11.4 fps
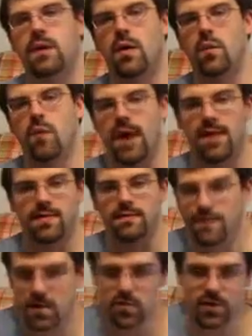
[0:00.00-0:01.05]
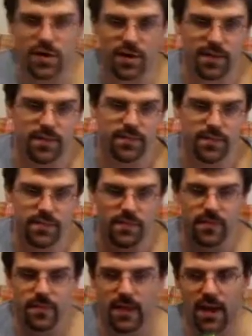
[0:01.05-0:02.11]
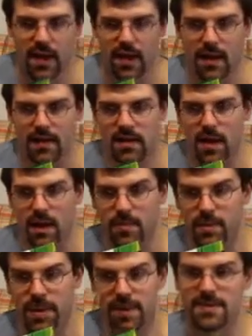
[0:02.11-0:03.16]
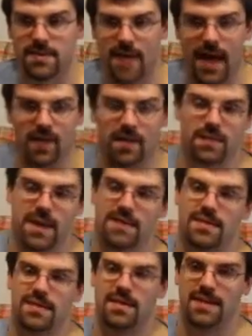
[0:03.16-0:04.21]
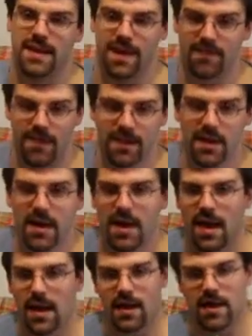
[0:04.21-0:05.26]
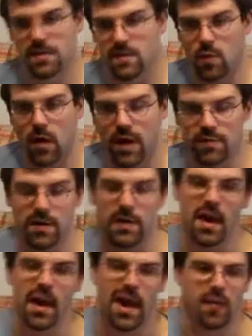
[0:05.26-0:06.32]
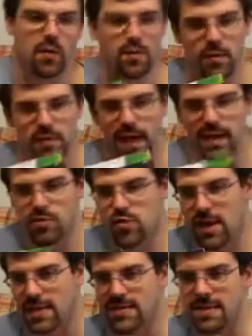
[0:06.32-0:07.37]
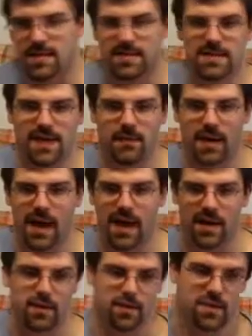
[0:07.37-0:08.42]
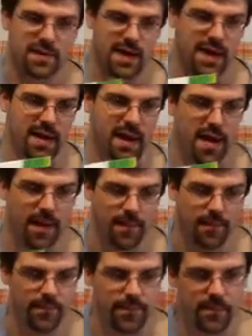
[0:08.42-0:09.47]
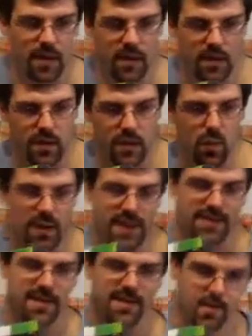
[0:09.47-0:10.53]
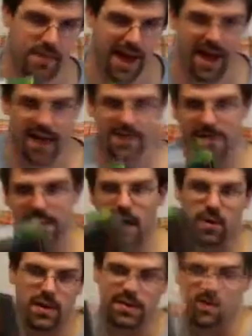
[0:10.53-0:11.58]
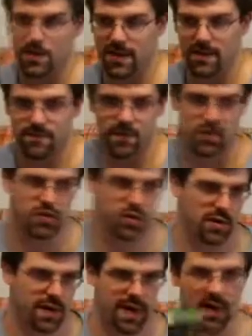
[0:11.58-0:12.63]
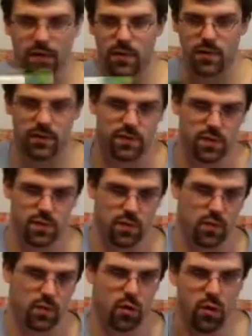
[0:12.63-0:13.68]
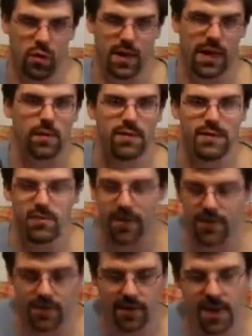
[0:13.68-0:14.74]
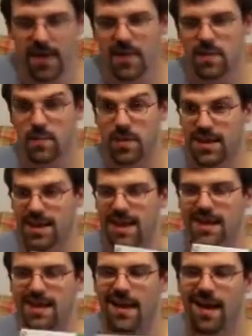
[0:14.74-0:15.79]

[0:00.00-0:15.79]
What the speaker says: way in the future and play as Alex Mason's son David and his squadron, and they're both kind of chasing the same guy, and you see what he did in the past and now what he's doing in the future and how those two correlate with each other. It's pretty neat.